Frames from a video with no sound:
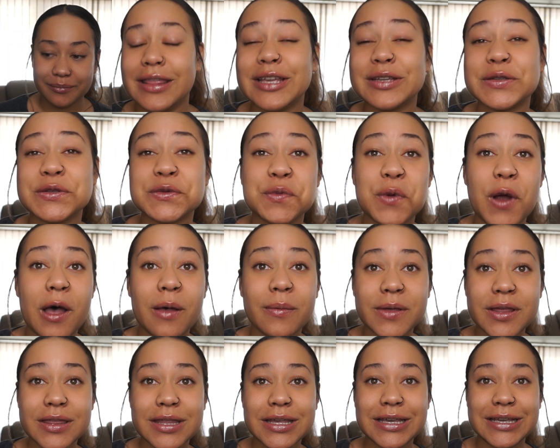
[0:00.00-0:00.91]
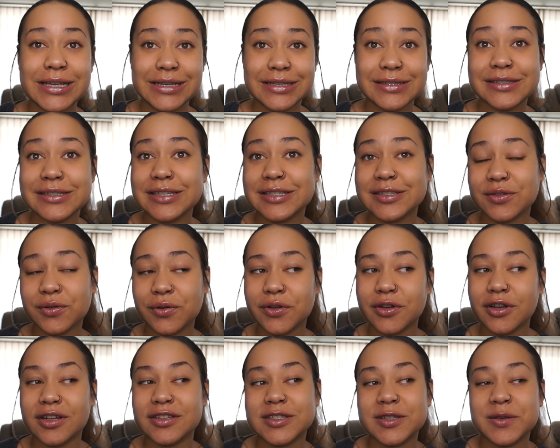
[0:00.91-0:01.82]
This was probably the easiest
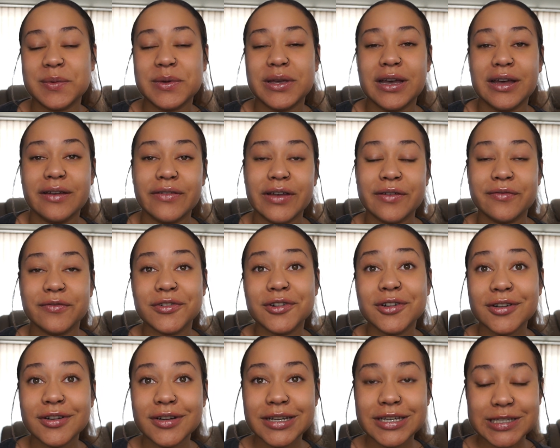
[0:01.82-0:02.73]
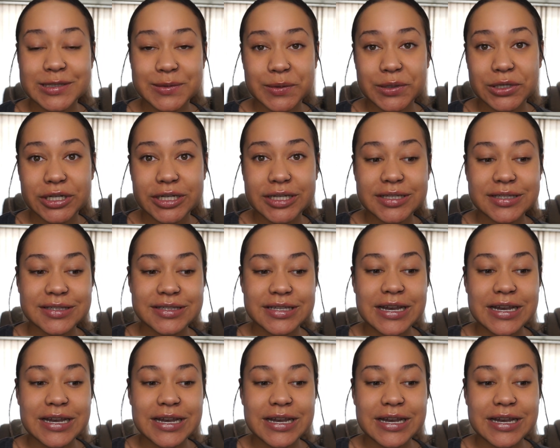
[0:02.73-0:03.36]
colonoscopy I've ever experienced,